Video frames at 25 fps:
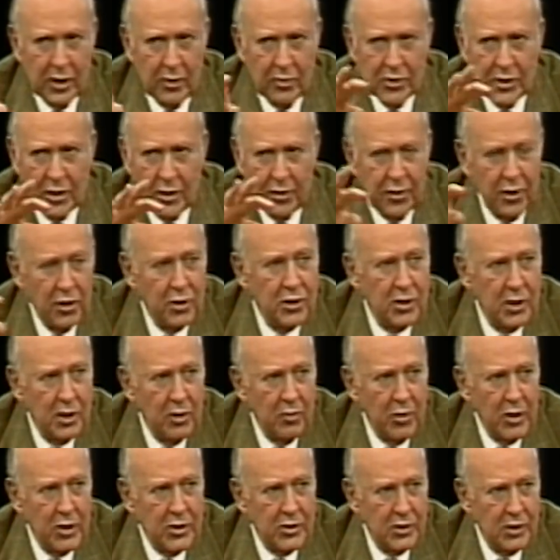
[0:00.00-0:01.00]
There was a
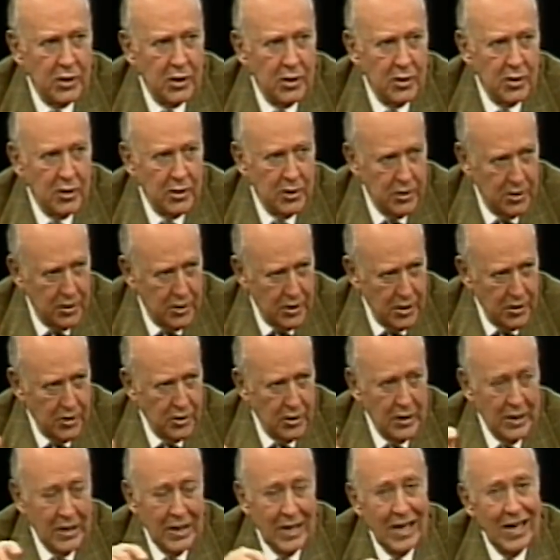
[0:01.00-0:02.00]
13-week
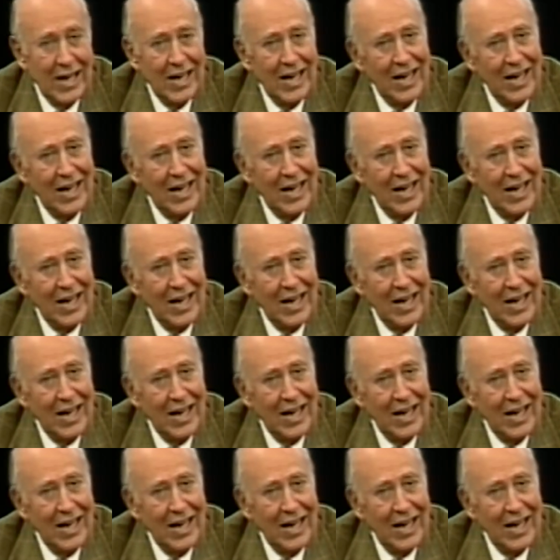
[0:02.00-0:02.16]
season,